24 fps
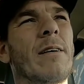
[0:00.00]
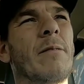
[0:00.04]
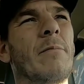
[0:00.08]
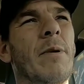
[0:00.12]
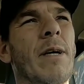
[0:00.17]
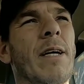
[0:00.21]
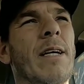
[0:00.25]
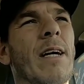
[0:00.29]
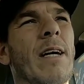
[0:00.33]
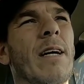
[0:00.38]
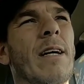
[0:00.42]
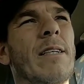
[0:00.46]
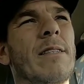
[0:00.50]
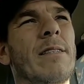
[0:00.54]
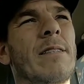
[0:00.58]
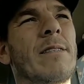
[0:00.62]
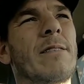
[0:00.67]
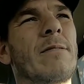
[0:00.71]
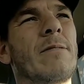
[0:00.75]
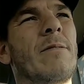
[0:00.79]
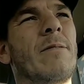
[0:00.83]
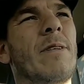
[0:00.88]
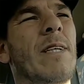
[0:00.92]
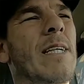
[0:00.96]

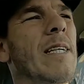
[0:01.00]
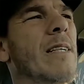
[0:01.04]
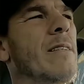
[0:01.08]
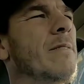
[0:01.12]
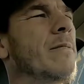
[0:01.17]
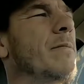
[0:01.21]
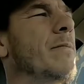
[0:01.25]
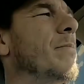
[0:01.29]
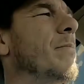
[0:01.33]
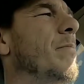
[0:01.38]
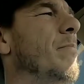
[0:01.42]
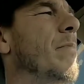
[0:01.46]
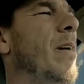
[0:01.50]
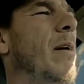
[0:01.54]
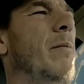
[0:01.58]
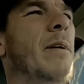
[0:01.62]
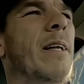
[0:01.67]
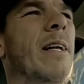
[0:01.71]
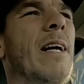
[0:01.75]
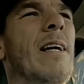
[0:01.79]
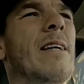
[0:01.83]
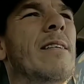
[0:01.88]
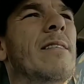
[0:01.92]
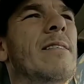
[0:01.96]
because, well, maybe
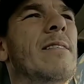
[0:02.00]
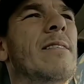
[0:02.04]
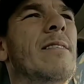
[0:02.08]
not.